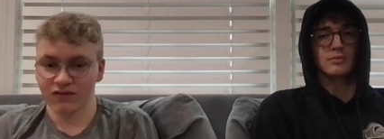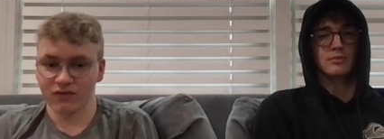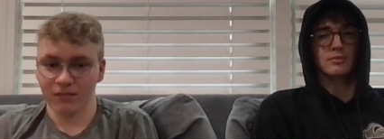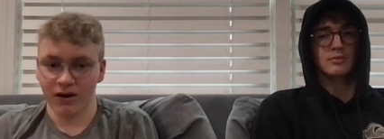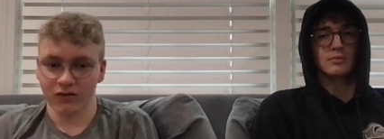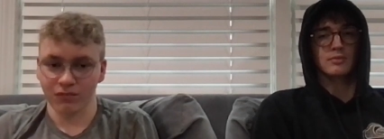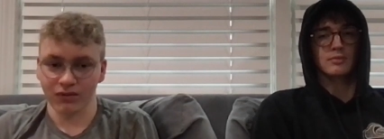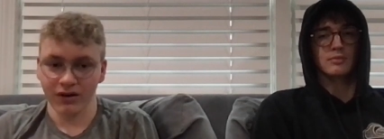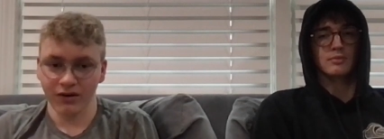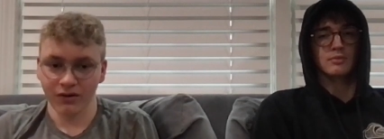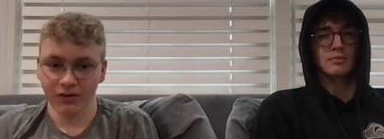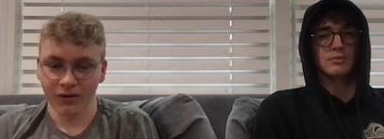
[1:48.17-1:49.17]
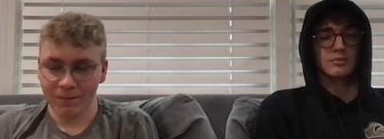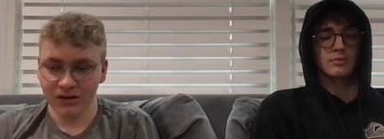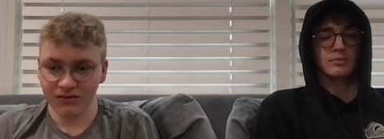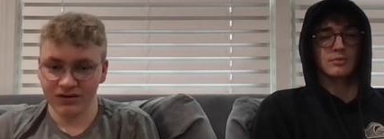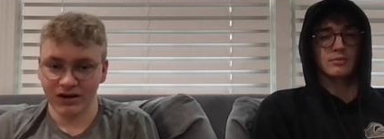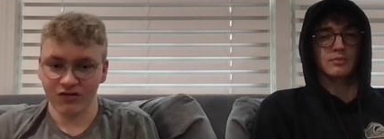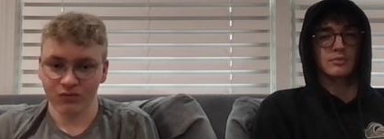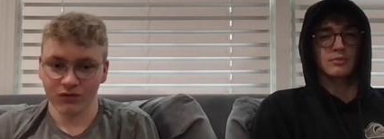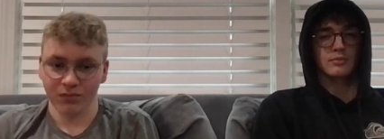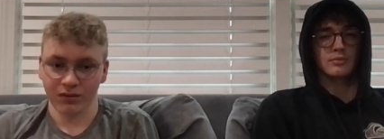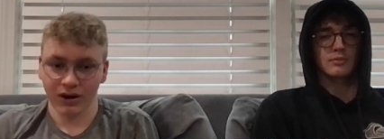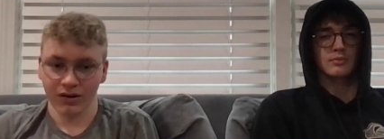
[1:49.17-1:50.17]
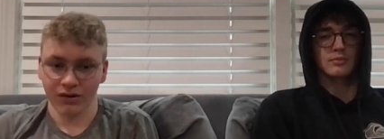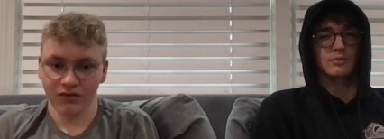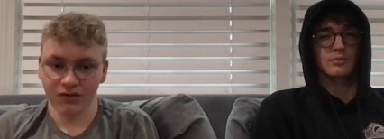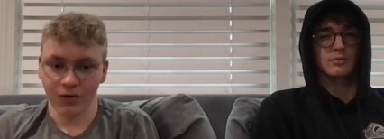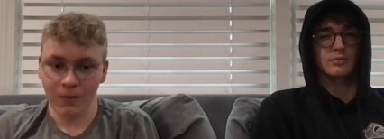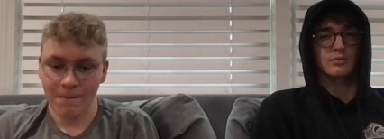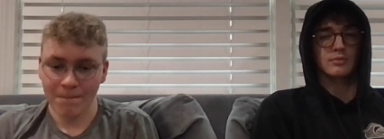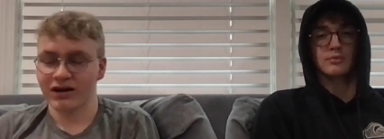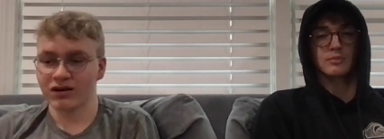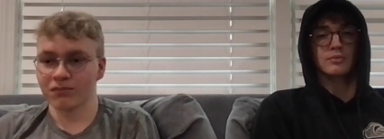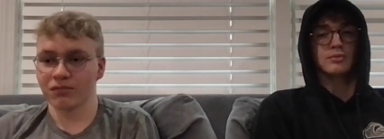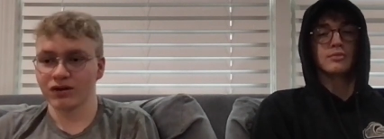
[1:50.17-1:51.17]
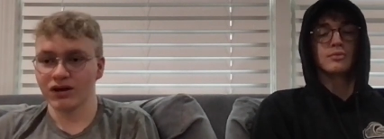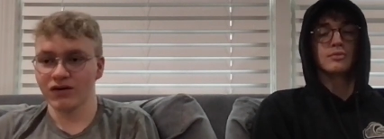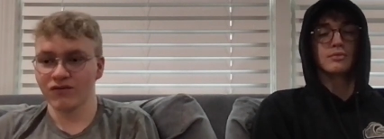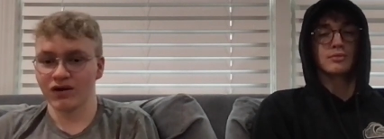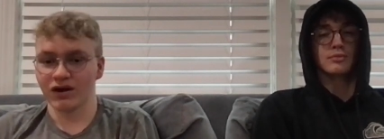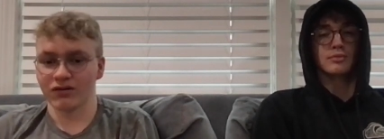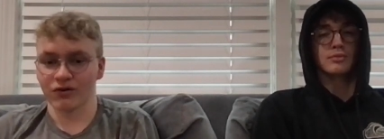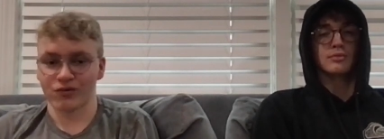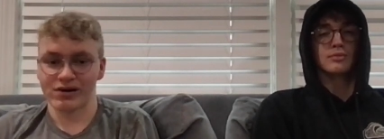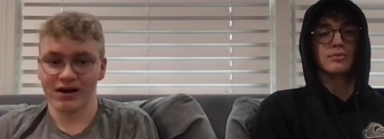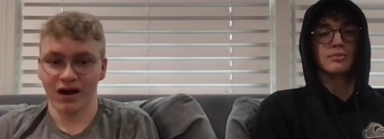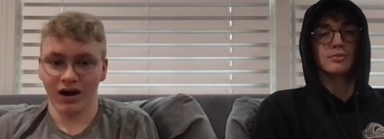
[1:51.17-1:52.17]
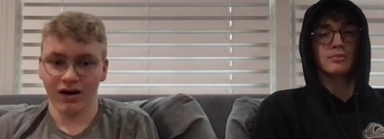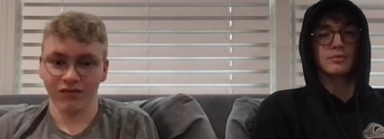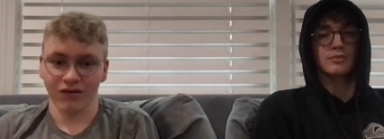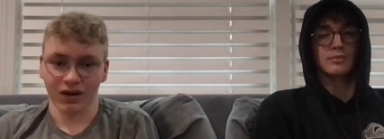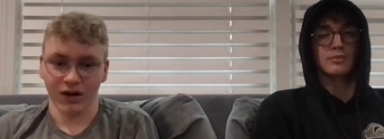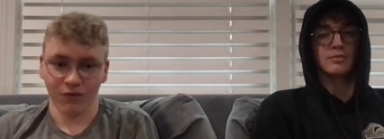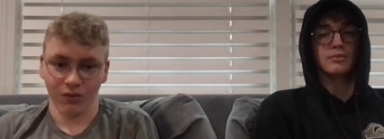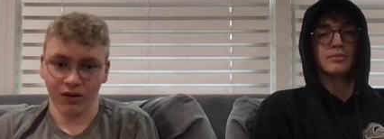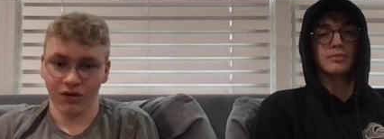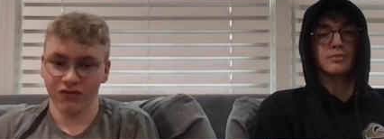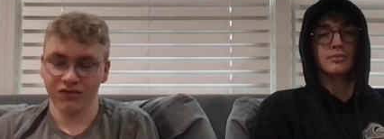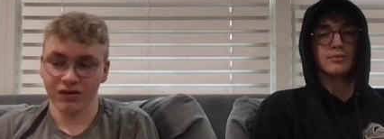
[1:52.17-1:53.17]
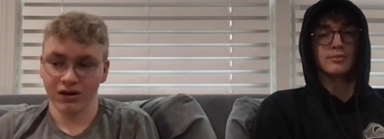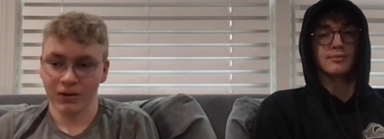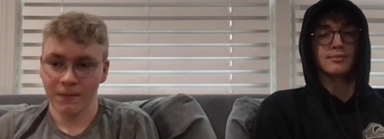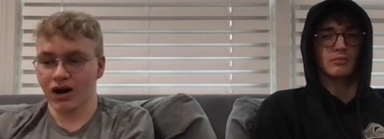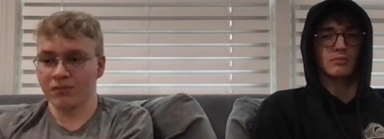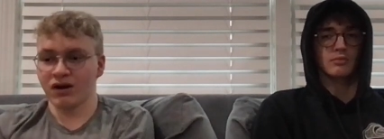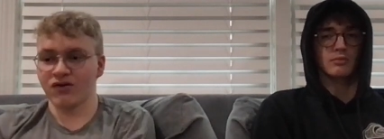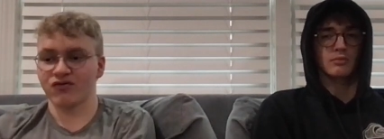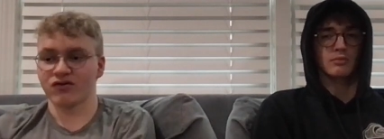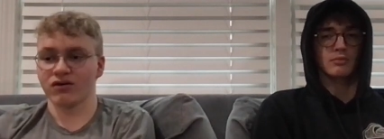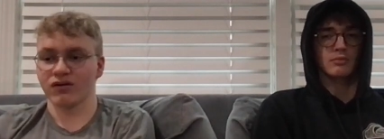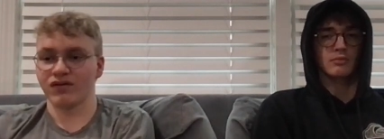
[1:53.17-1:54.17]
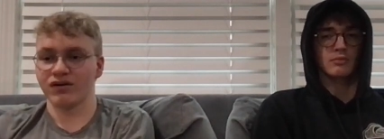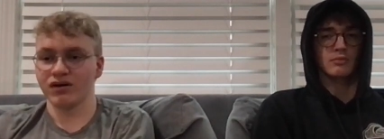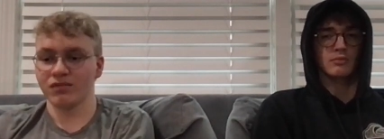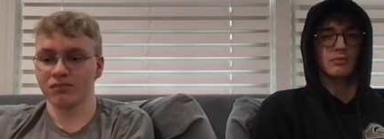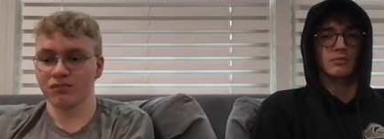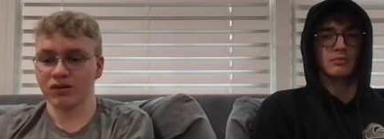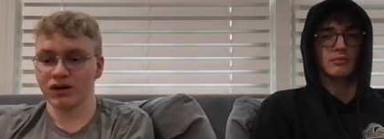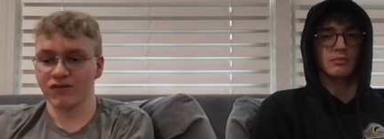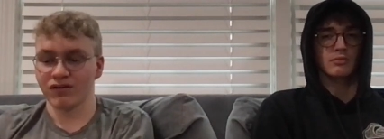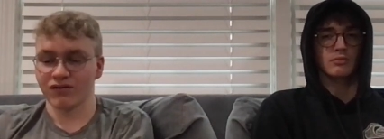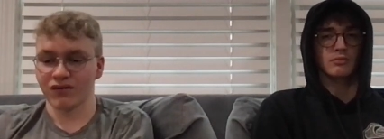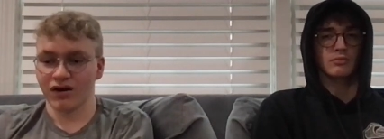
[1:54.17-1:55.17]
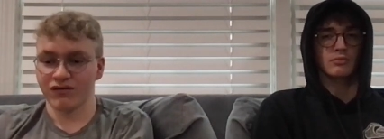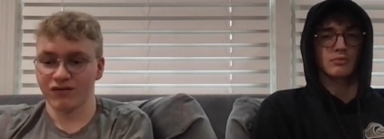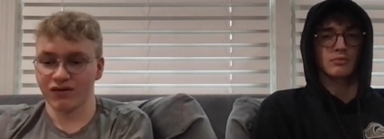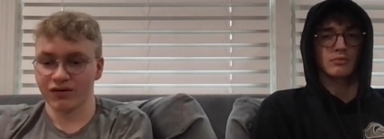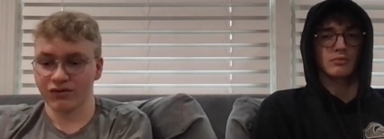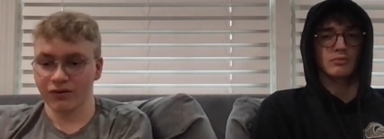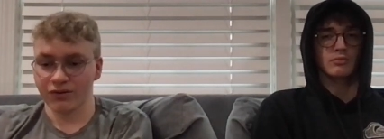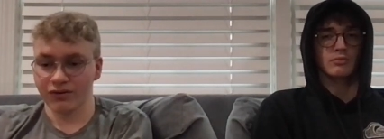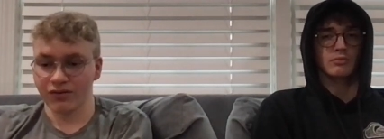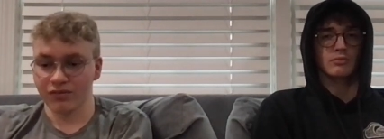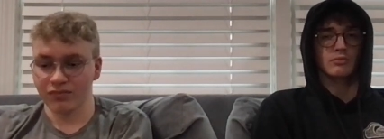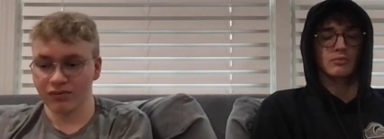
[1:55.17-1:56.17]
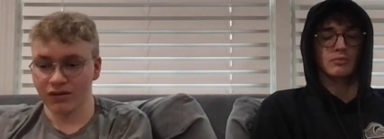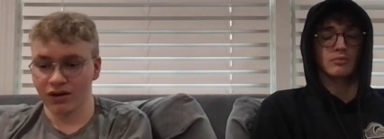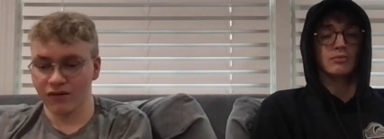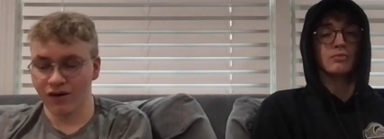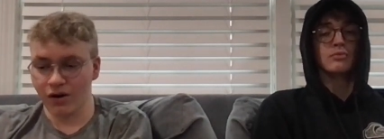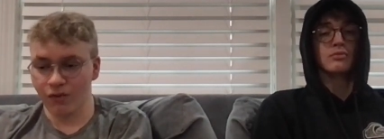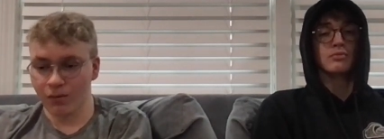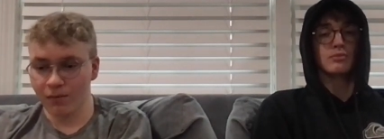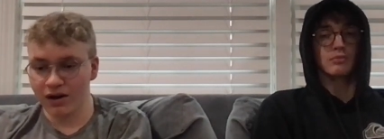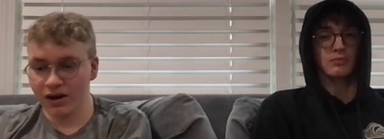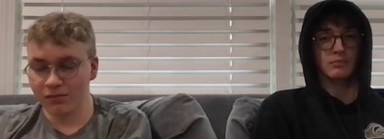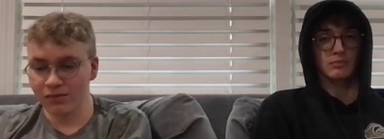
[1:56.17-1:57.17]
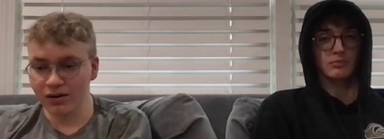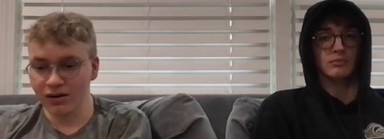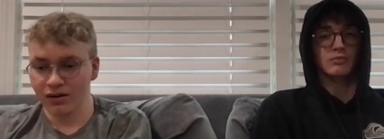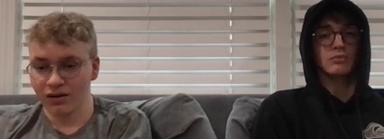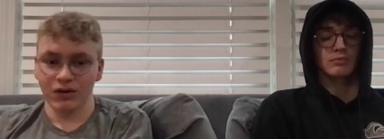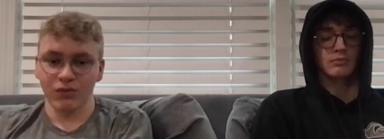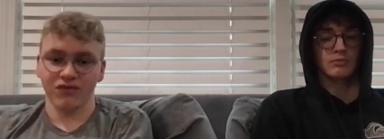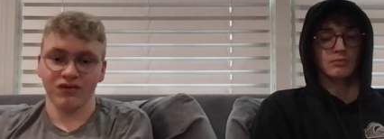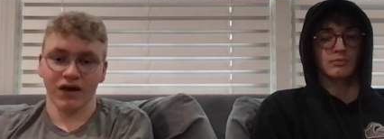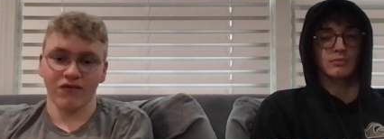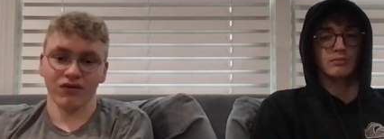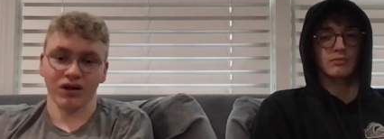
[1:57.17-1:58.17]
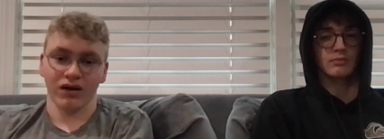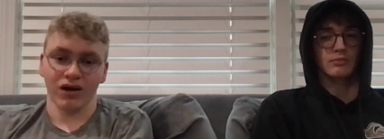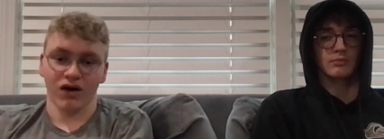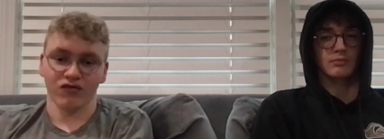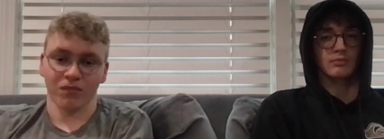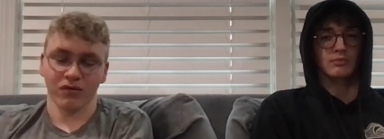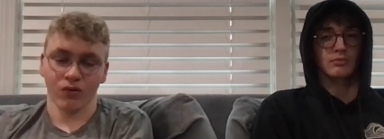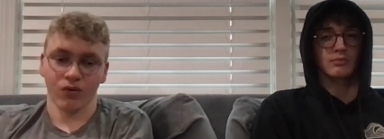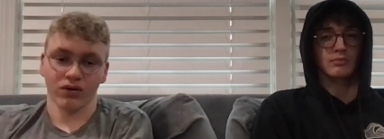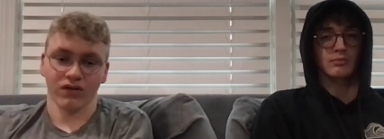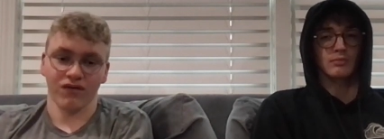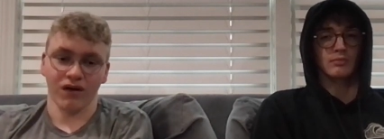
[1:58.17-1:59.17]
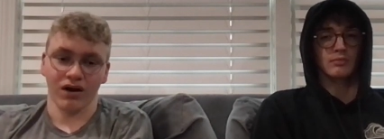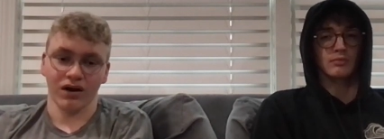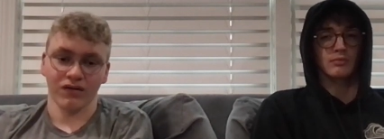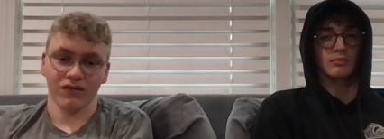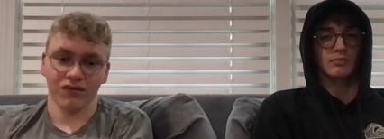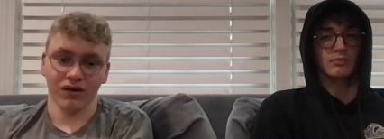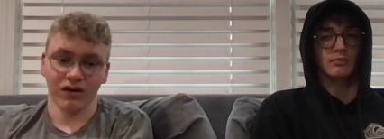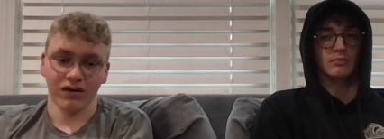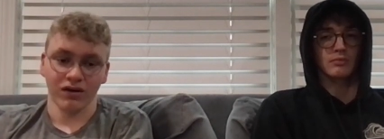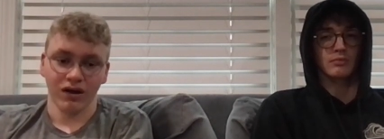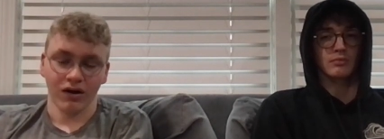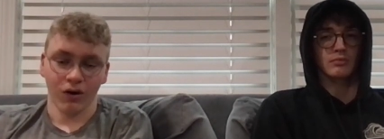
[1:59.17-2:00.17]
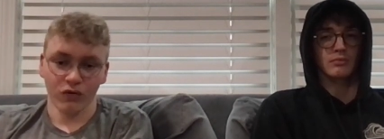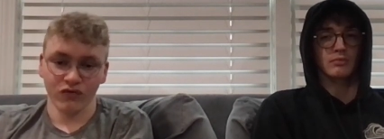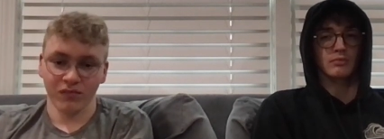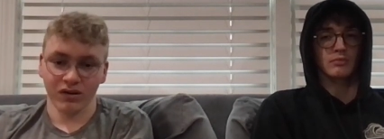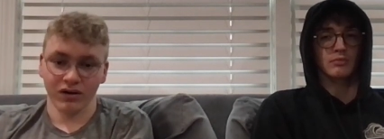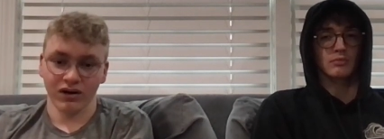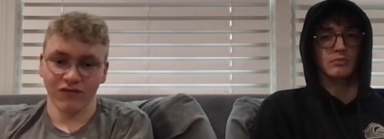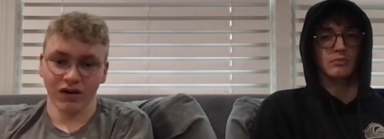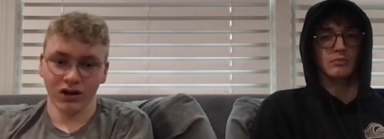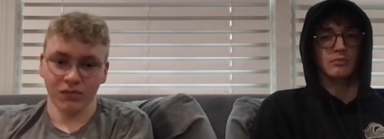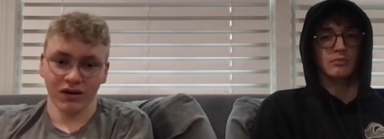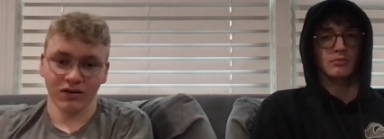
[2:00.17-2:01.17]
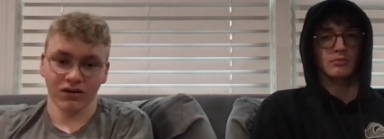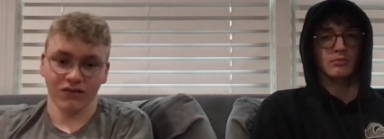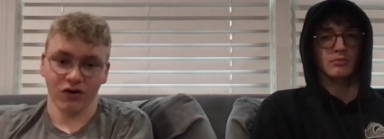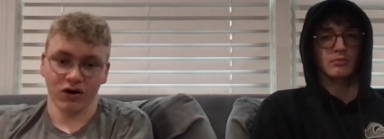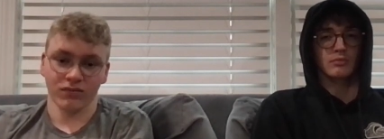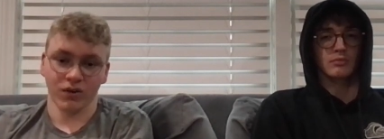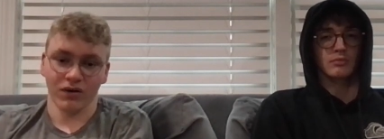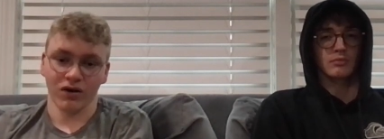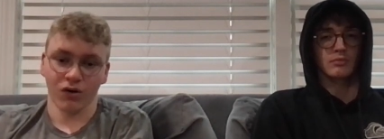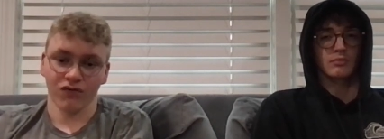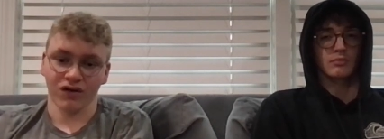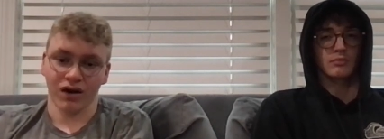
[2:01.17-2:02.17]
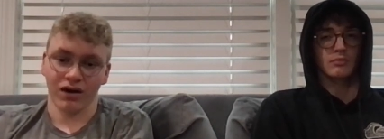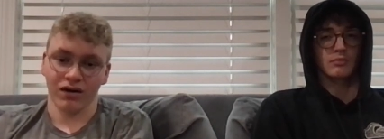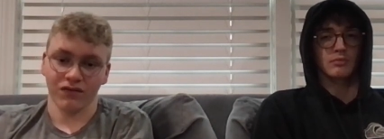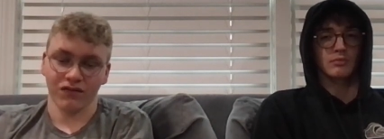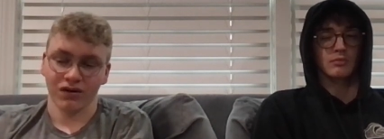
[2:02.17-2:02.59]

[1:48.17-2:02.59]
Speaker 1: inspired Plato. His teacher was Plato, so he didn't believe in the great gods like everyone else did. I'm not sure if he didn't believe in a scientific theory of how we're made, but he was definitely an entrepreneur in science and ultimately developing the term that we call science.